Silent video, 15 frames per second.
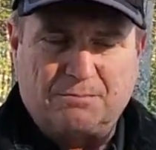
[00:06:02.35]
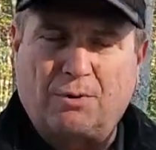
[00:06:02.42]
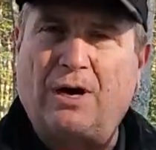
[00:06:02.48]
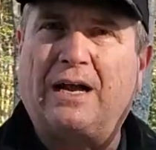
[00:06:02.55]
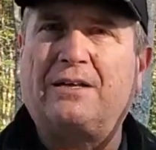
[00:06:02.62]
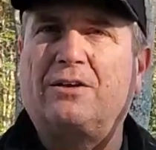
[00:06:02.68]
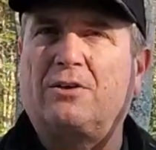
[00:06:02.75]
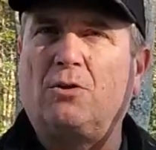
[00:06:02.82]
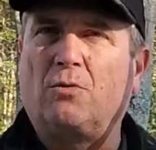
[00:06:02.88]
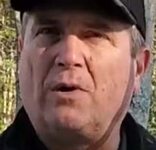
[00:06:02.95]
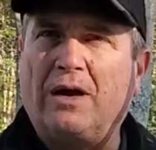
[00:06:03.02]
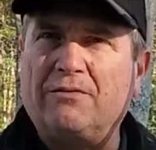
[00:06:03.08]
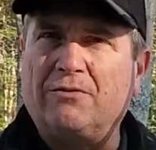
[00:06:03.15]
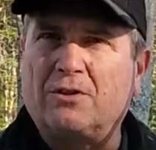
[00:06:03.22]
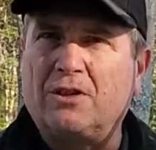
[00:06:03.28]
practical
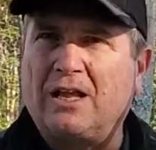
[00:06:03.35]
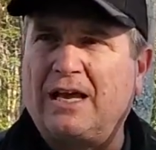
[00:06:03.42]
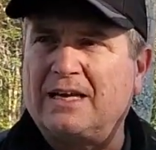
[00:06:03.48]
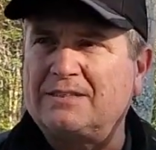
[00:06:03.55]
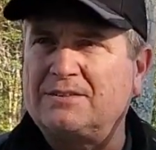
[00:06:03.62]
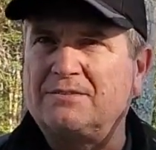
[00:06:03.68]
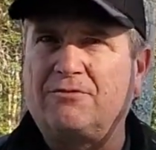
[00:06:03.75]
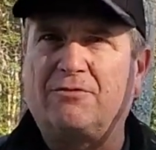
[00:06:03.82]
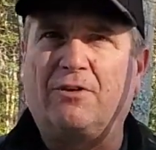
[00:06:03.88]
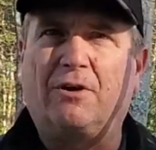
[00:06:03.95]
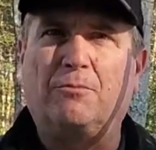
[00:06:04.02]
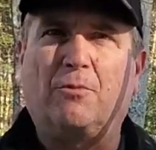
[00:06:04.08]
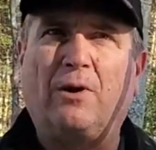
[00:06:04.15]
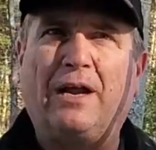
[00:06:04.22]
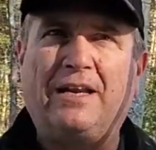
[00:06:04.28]
rifle class
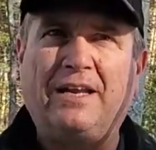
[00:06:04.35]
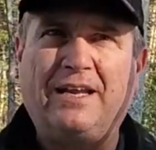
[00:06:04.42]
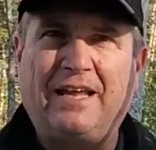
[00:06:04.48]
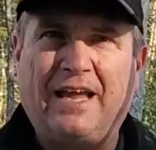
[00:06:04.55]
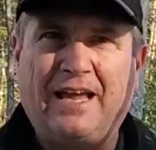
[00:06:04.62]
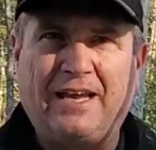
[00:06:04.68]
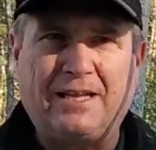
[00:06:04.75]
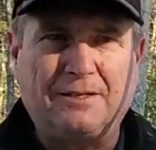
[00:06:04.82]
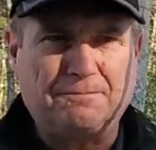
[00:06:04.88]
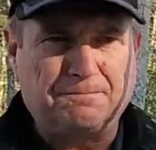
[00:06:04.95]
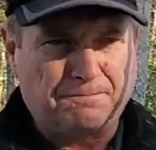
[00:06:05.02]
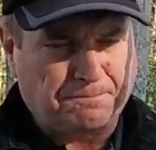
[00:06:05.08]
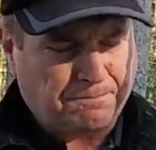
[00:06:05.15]
from Randy Cain,